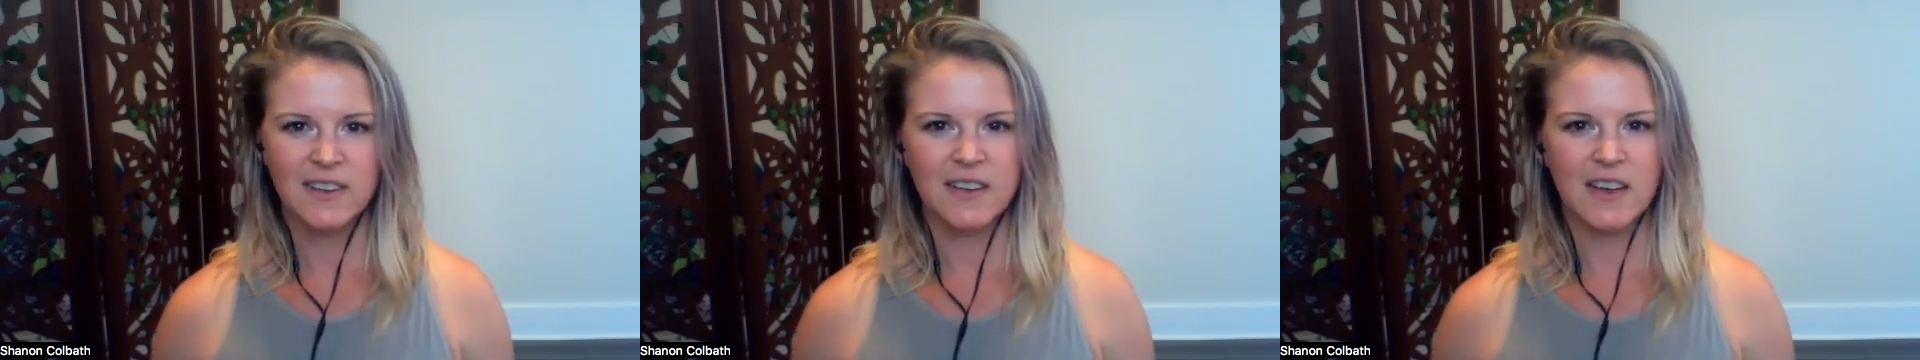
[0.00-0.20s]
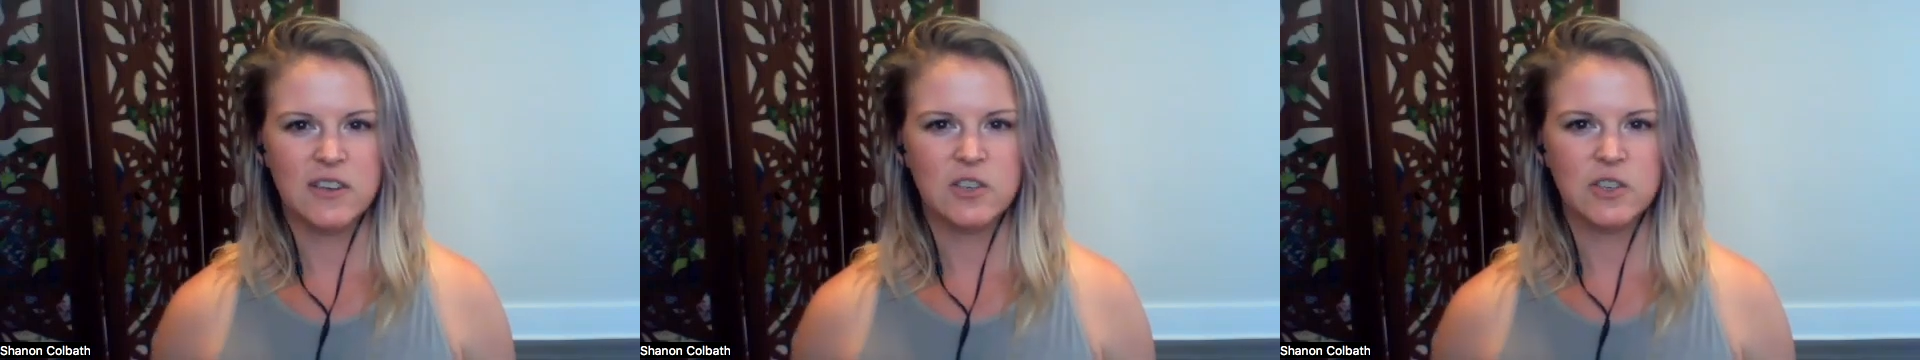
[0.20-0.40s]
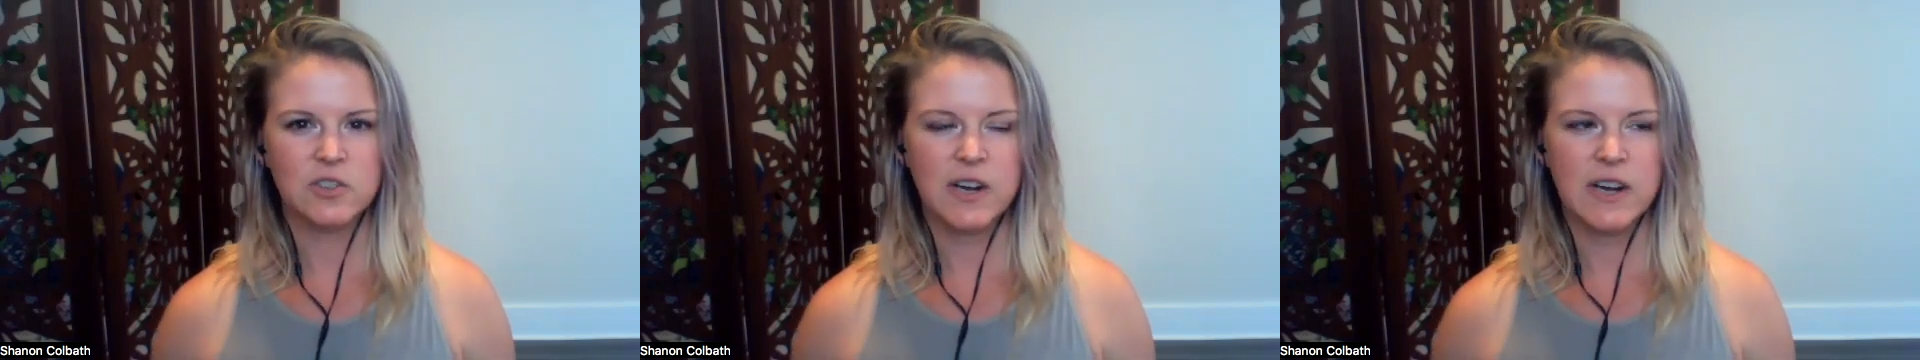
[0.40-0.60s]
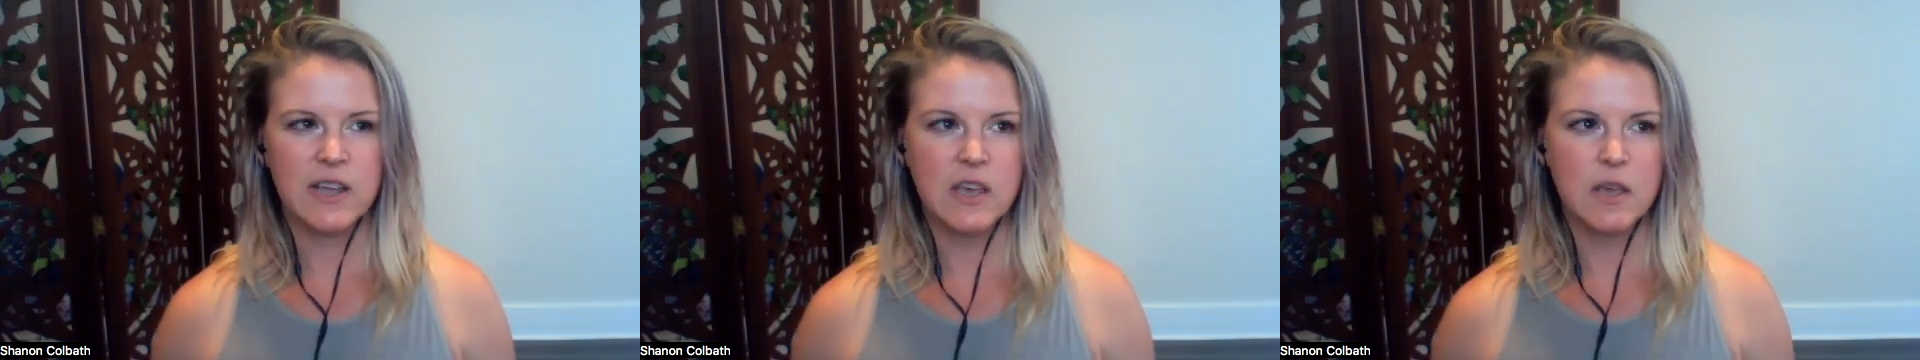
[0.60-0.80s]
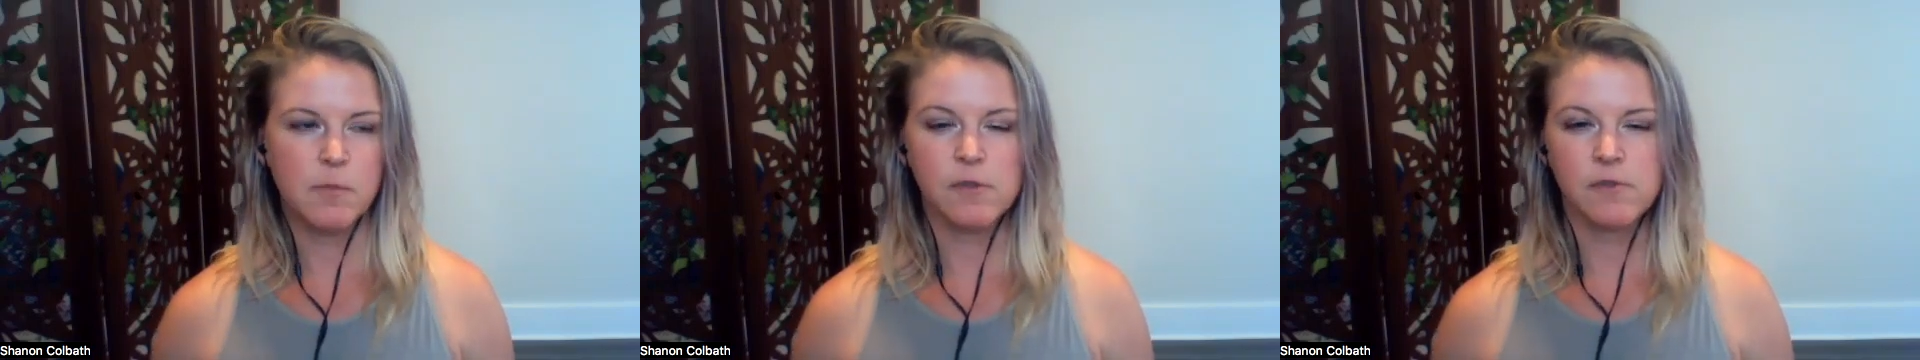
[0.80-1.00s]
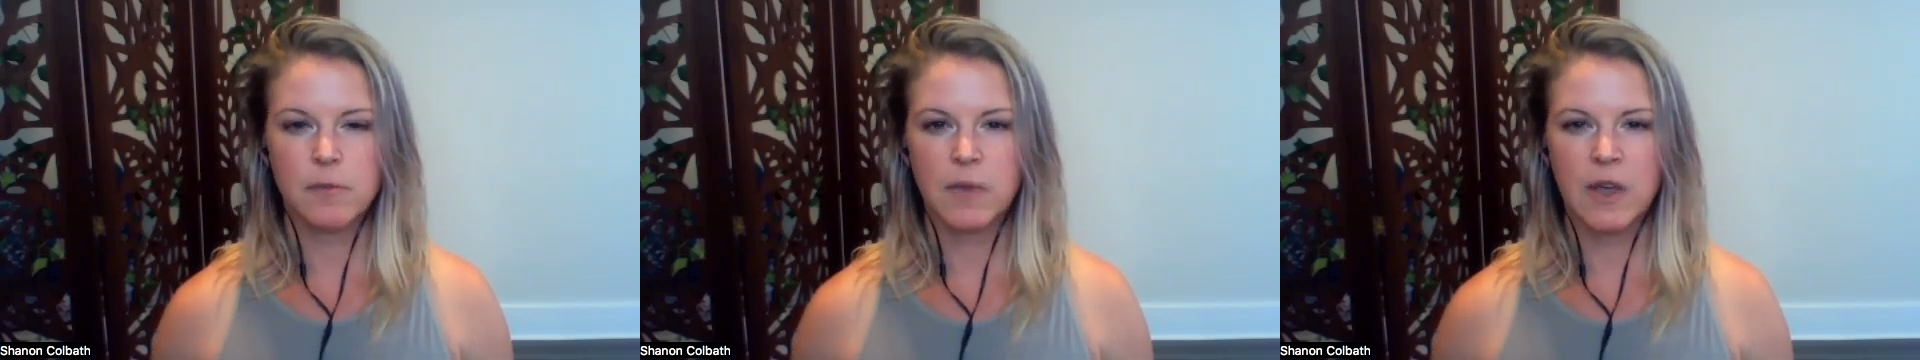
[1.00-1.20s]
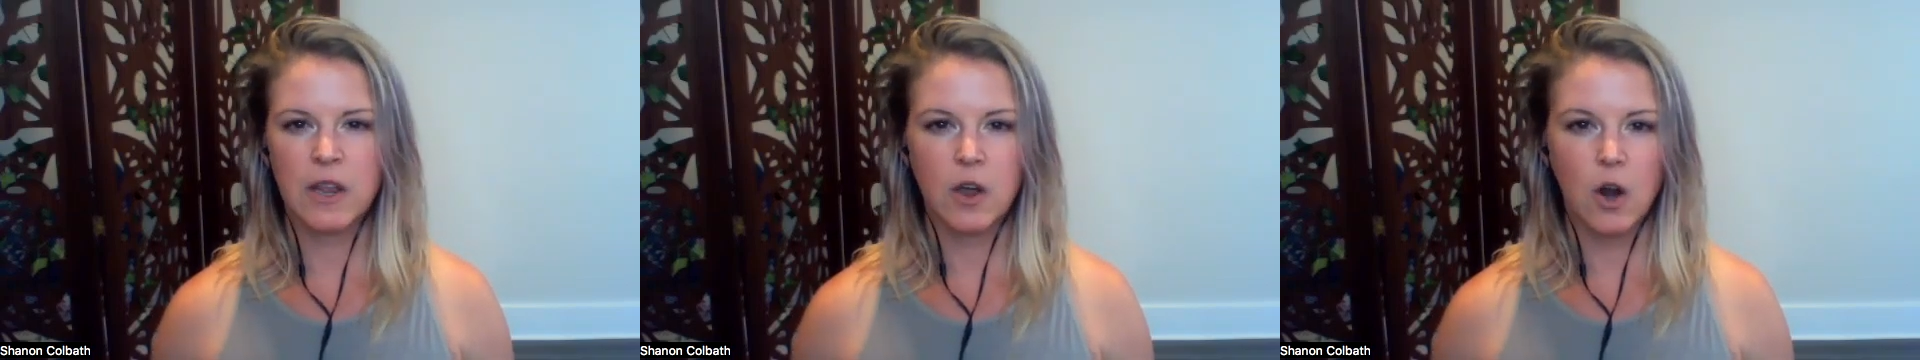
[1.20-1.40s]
and just trying to keep you from getting